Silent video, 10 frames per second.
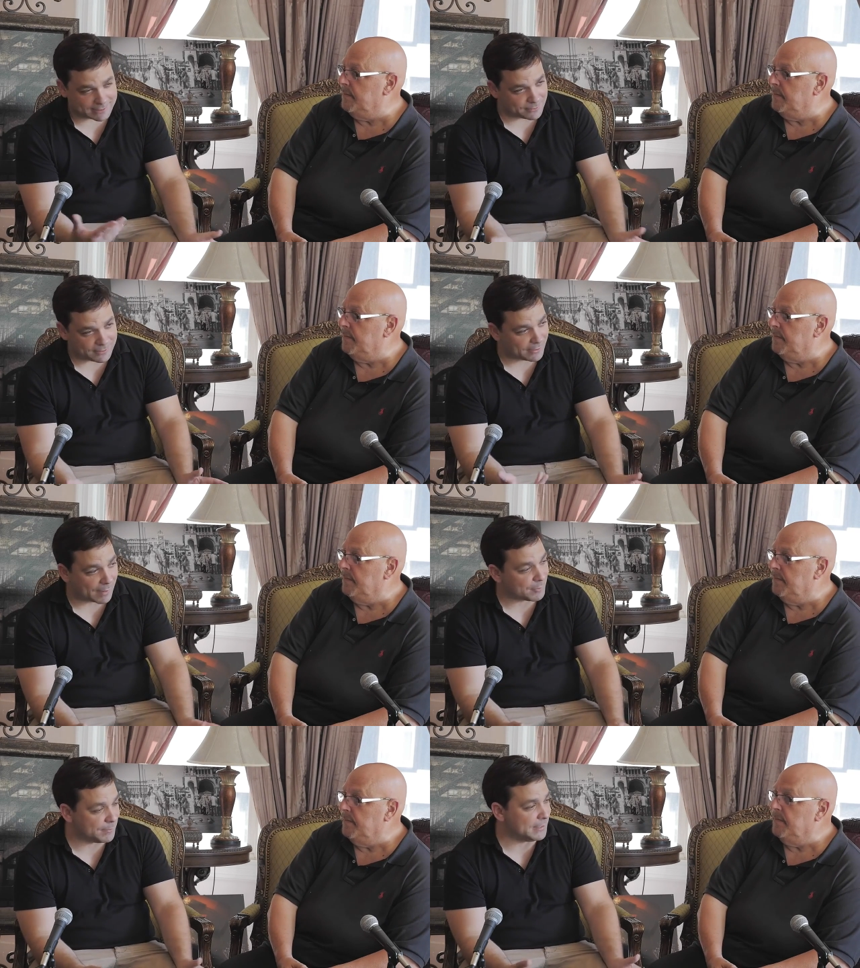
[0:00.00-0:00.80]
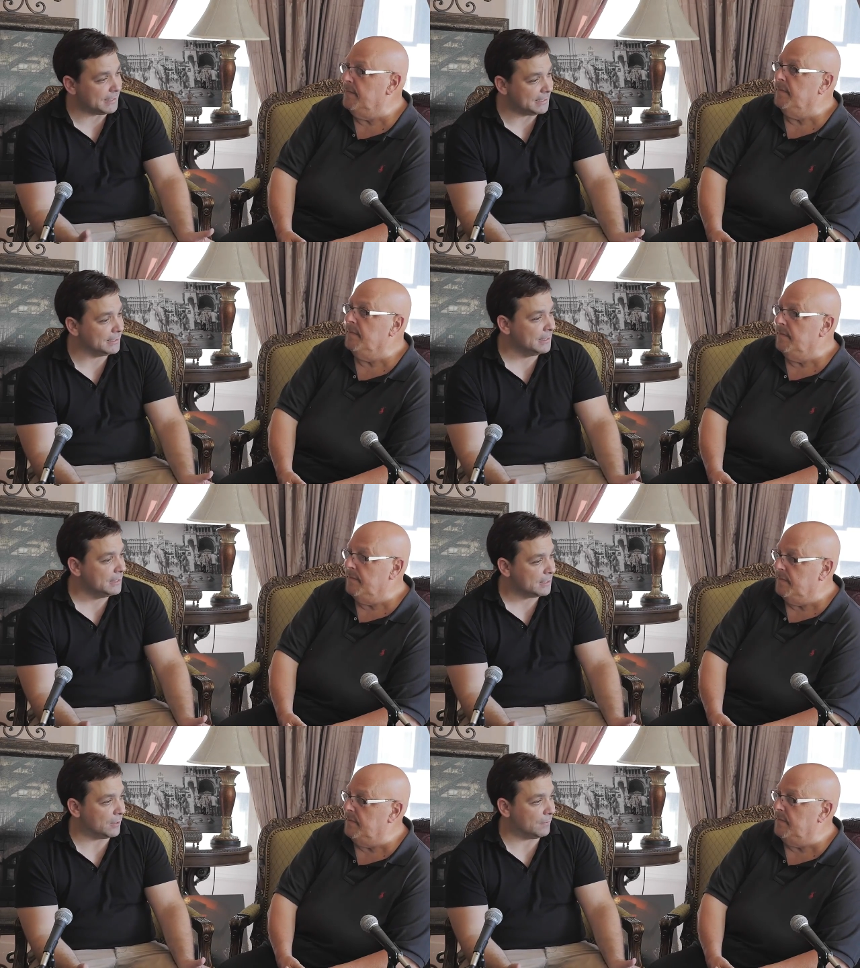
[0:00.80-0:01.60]
Speaker 1: all that crap, you really need
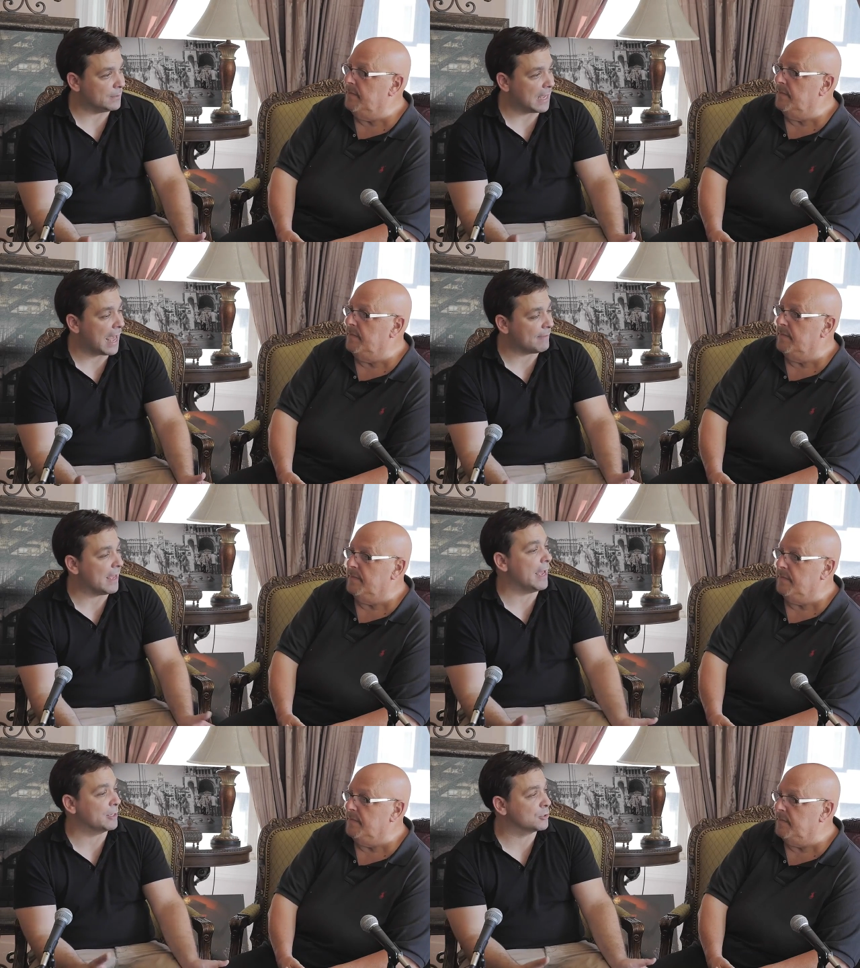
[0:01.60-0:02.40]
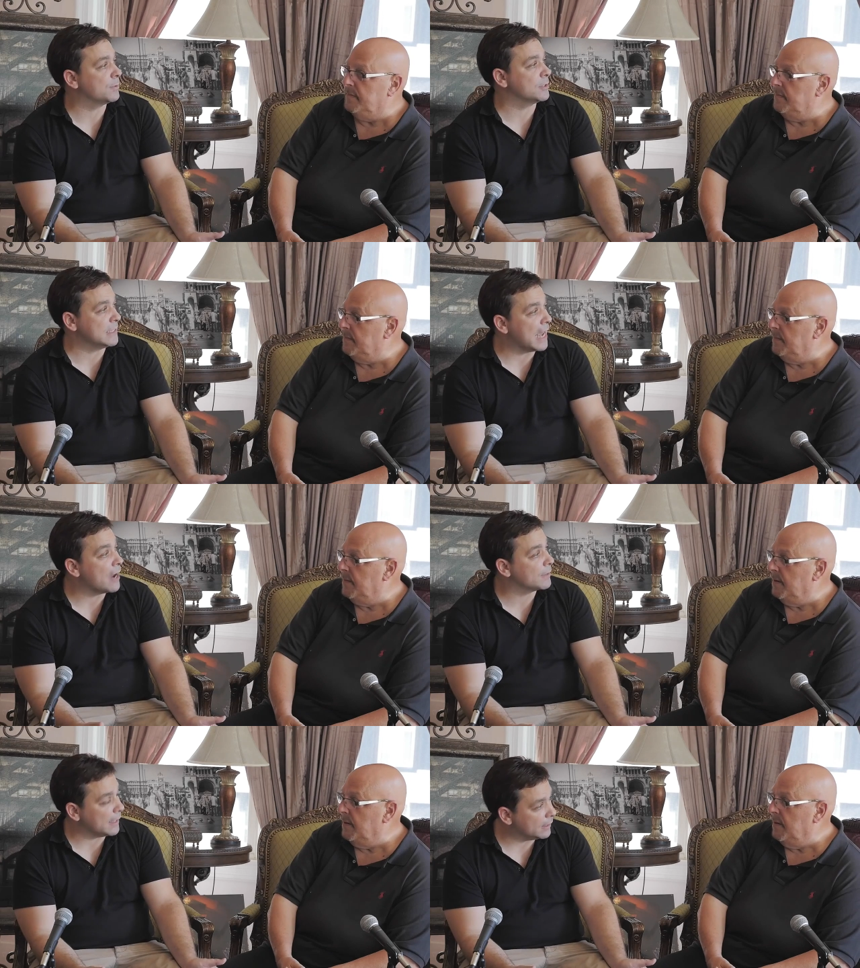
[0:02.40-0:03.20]
you know to, to have that extra person
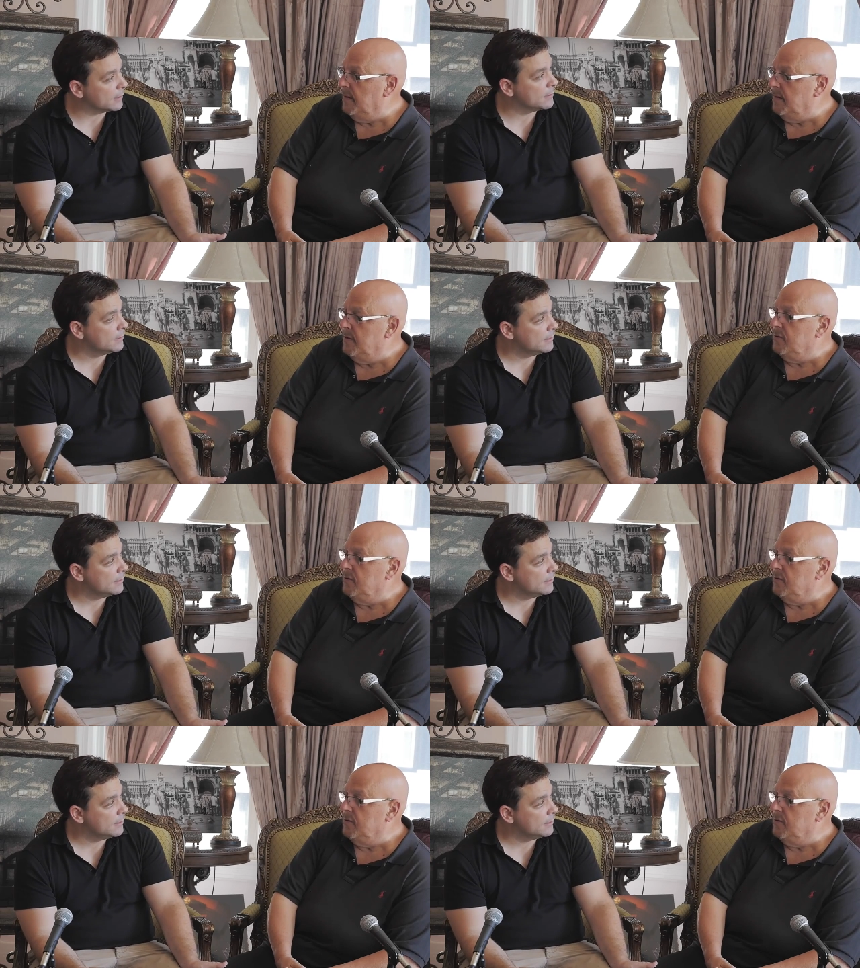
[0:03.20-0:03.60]
out there.